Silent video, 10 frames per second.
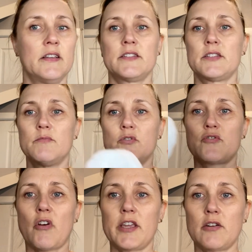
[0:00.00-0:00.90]
some
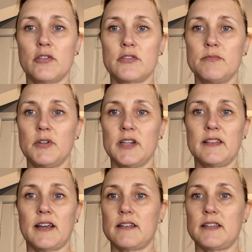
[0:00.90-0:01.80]
dry cotton wool
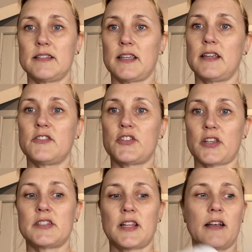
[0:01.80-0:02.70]
and that is it,
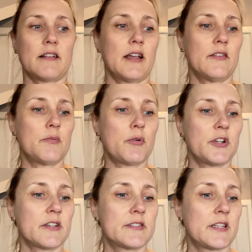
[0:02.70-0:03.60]
just that and the
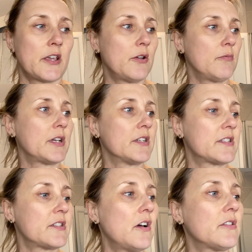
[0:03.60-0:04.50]
products. So we're going to
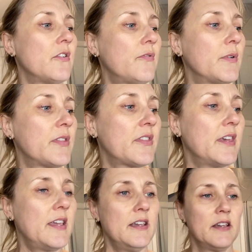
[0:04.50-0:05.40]
start off with
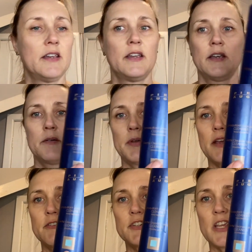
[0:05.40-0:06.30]
the
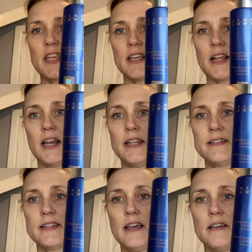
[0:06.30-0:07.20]
Piaget
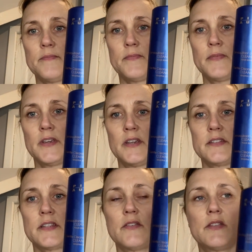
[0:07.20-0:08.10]
cleanser.
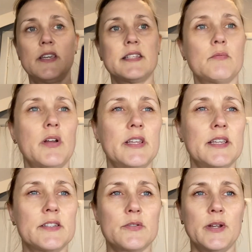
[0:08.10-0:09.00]
So this one
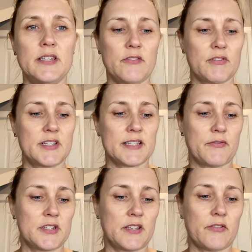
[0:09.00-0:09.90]
is
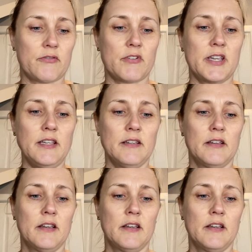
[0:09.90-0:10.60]
2373.